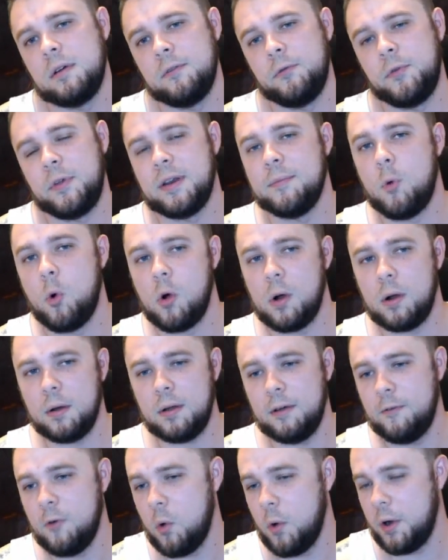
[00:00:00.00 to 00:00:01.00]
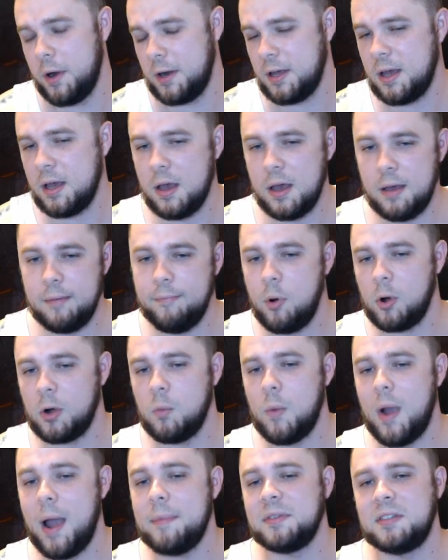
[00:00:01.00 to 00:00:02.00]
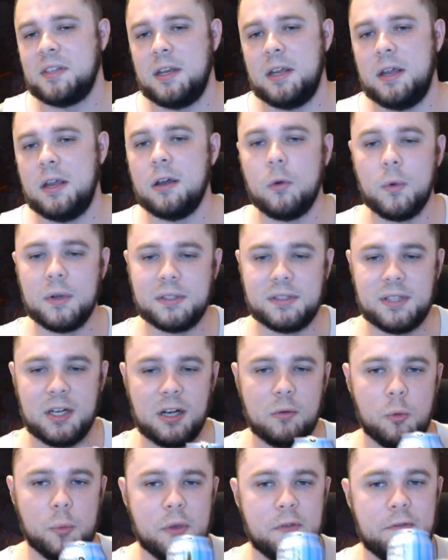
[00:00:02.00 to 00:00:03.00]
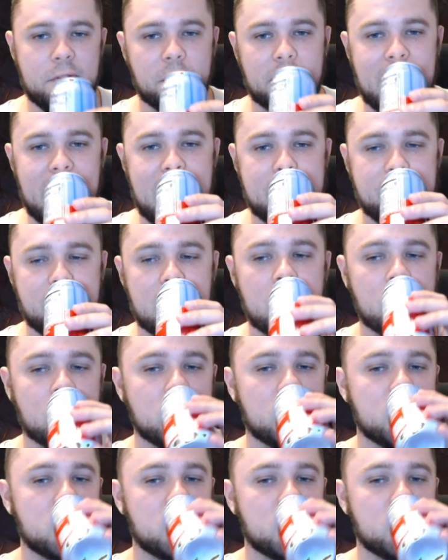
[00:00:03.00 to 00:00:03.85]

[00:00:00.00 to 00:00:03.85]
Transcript: If we can avoid board wipe city here 1 turn, we'll be feeling happy.